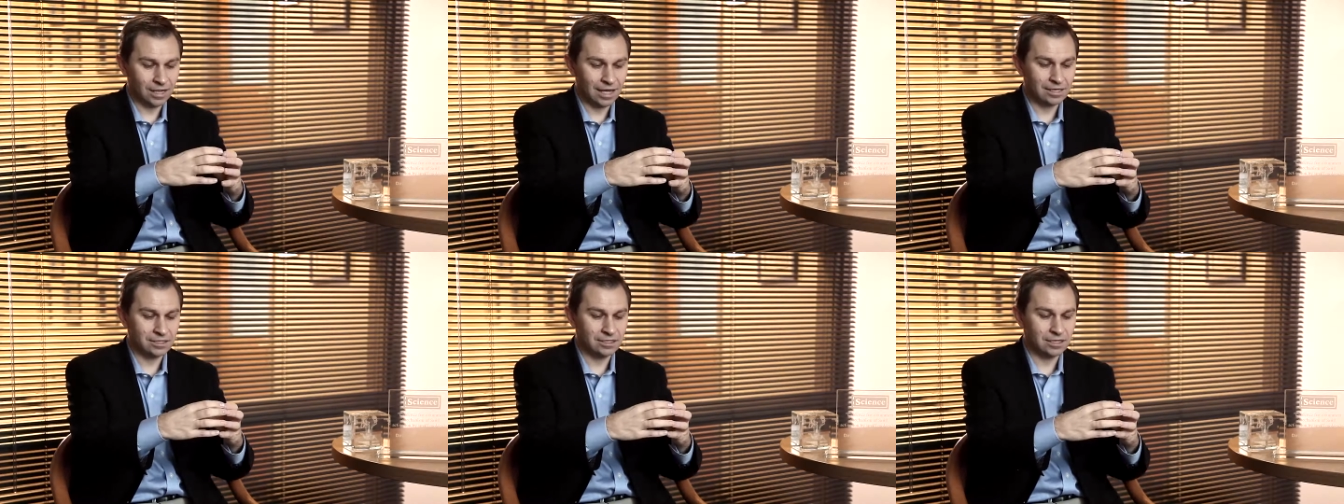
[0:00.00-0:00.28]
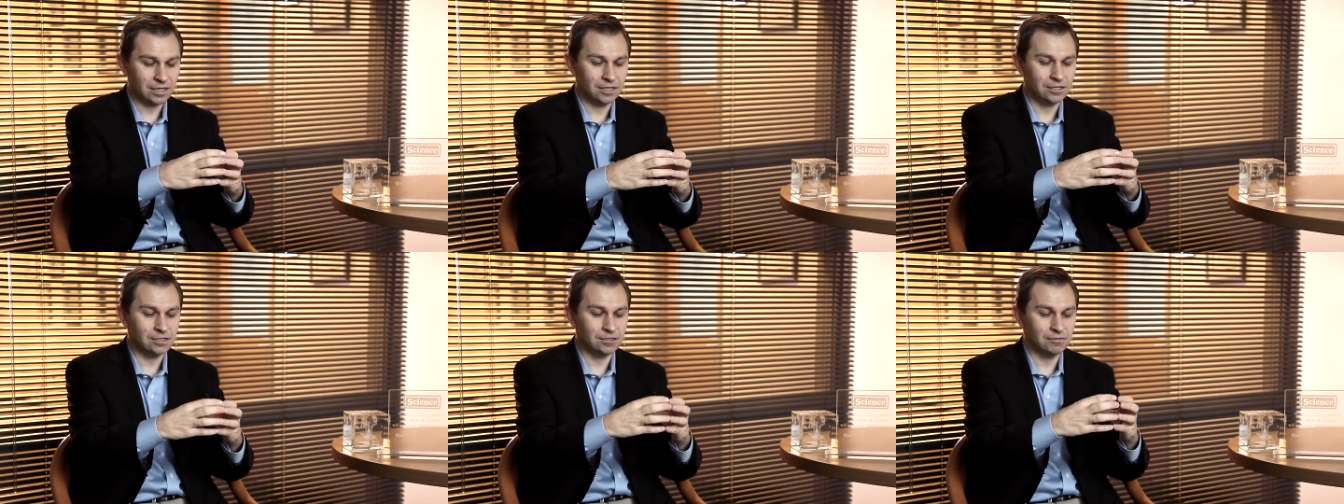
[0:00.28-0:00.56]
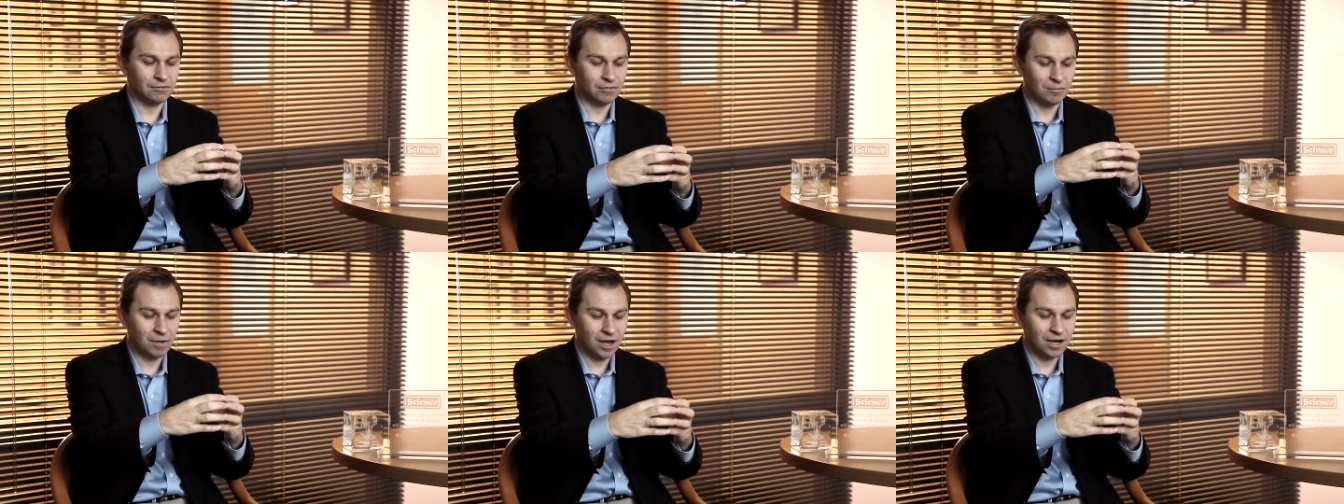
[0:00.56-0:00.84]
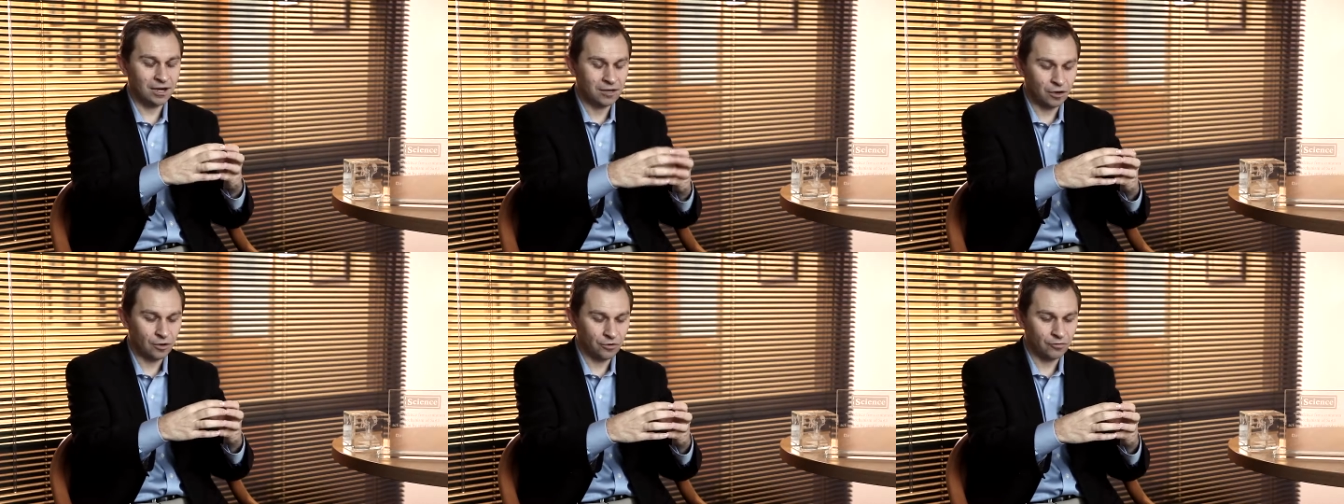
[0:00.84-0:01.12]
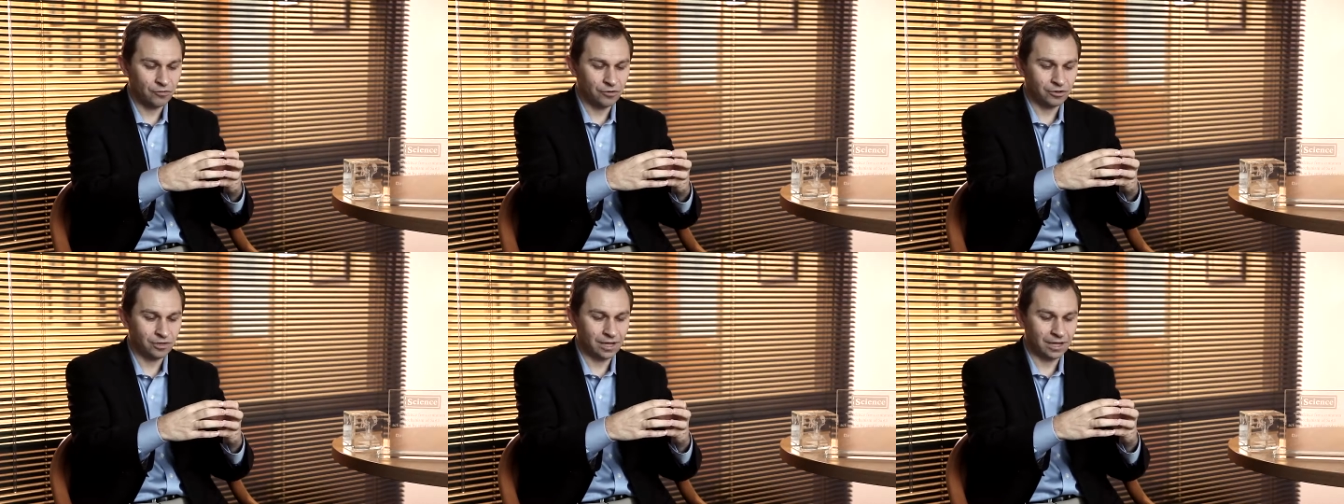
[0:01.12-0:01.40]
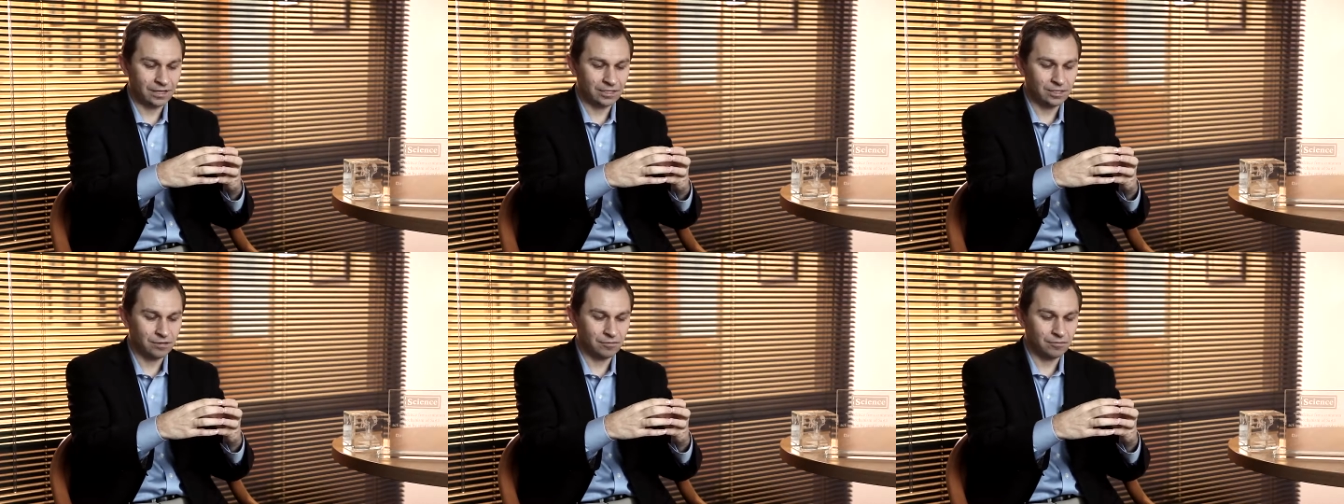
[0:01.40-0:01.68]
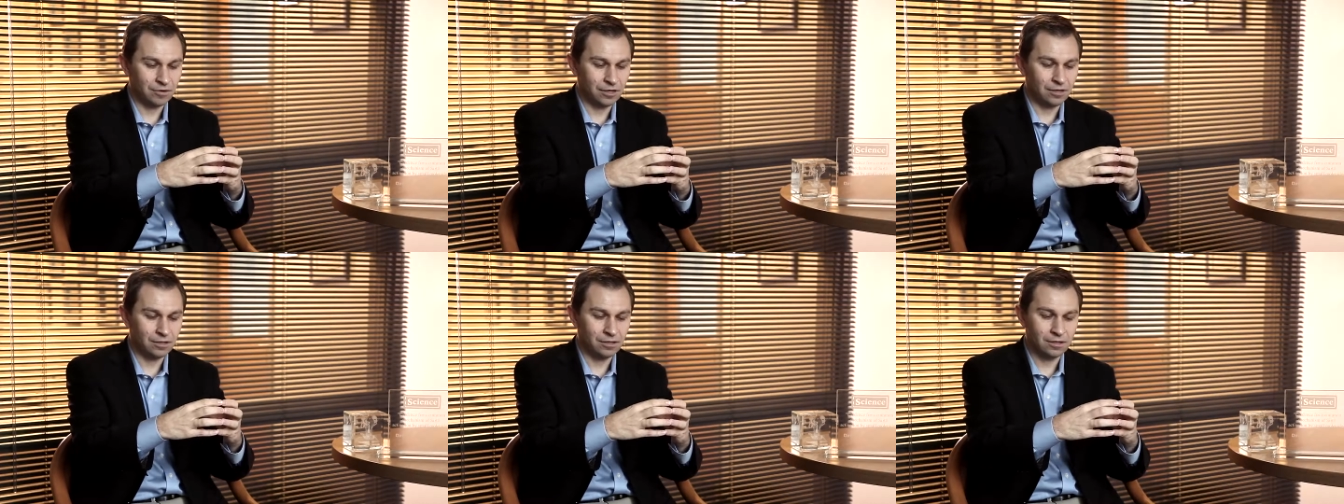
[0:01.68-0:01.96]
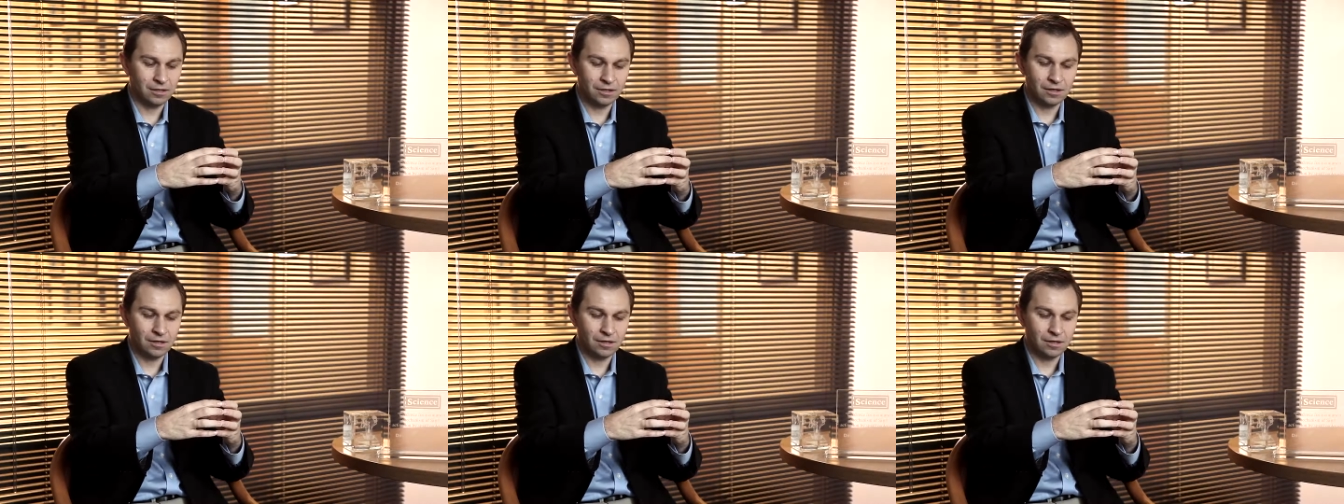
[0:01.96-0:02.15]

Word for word: assays of the mitochondrial activity,